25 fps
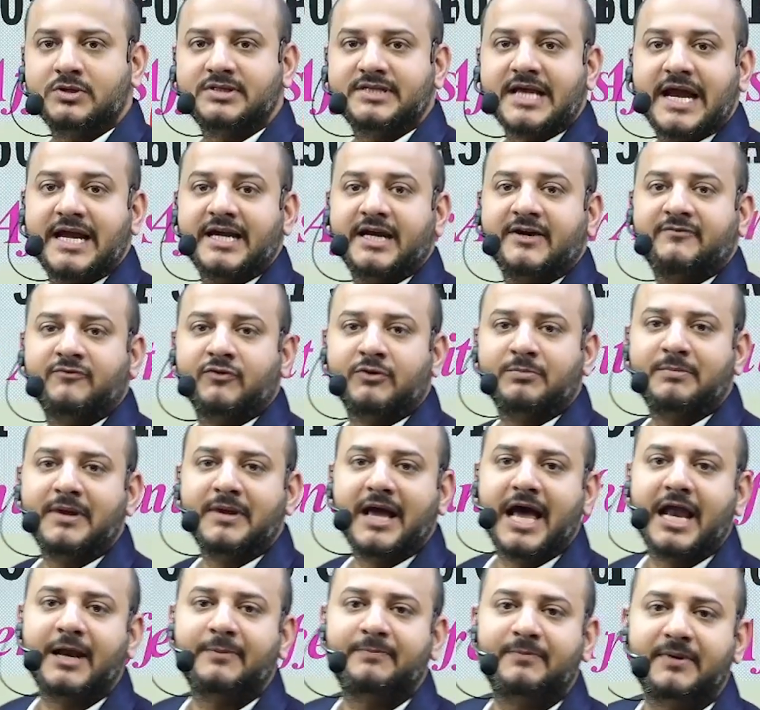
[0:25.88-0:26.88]
and it would be
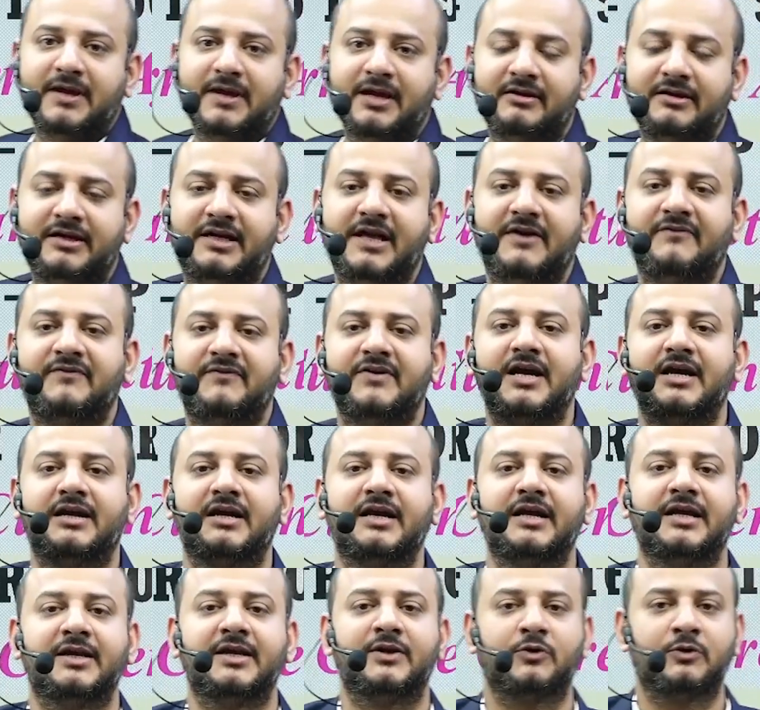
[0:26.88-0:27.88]
helping definitely
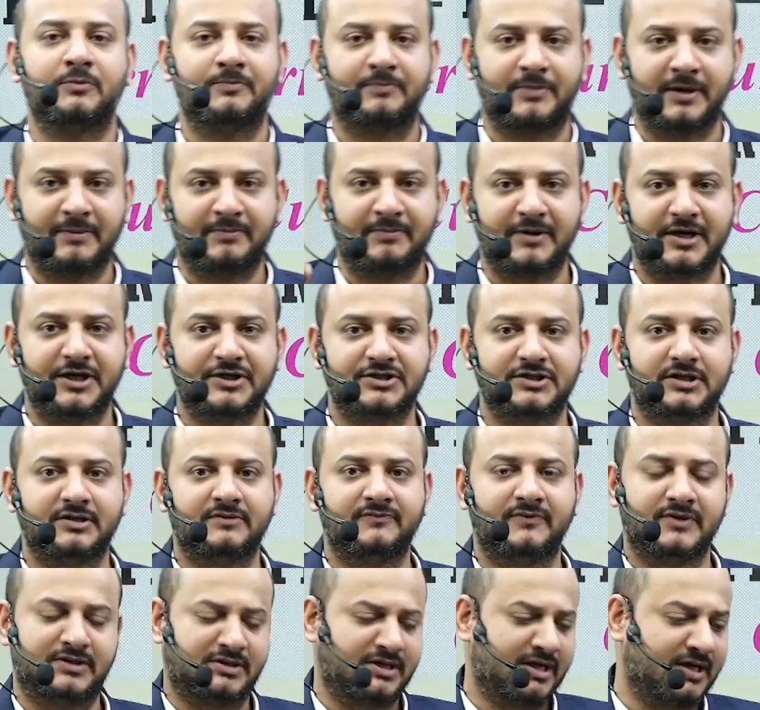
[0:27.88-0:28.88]
in your preparation
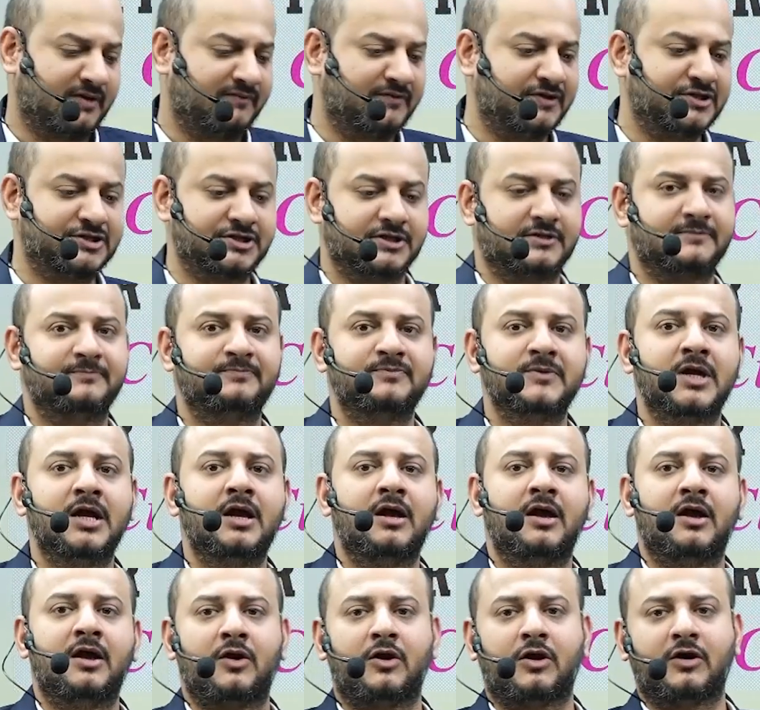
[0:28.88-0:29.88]
with revision.
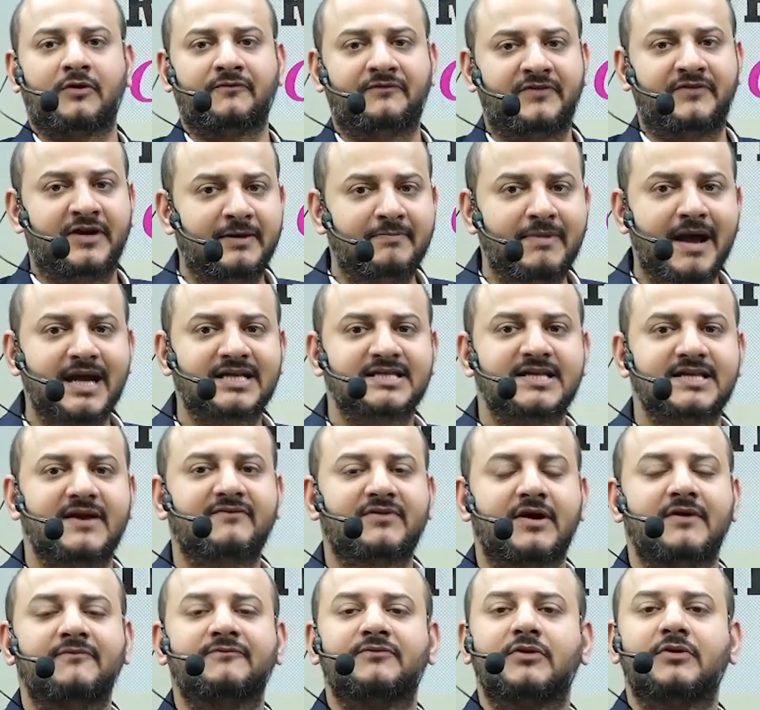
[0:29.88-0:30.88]
A lot of feedbacks have
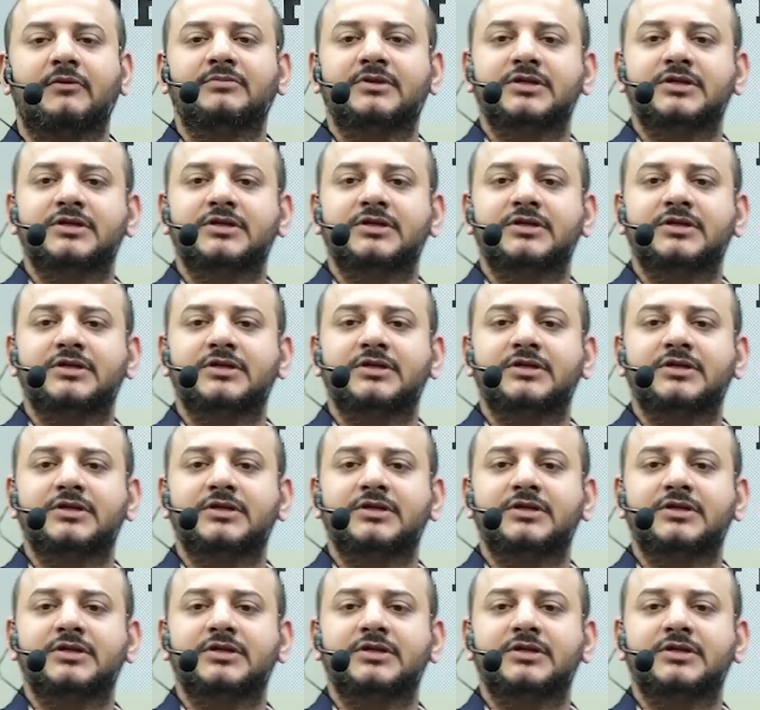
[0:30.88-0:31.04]
come from the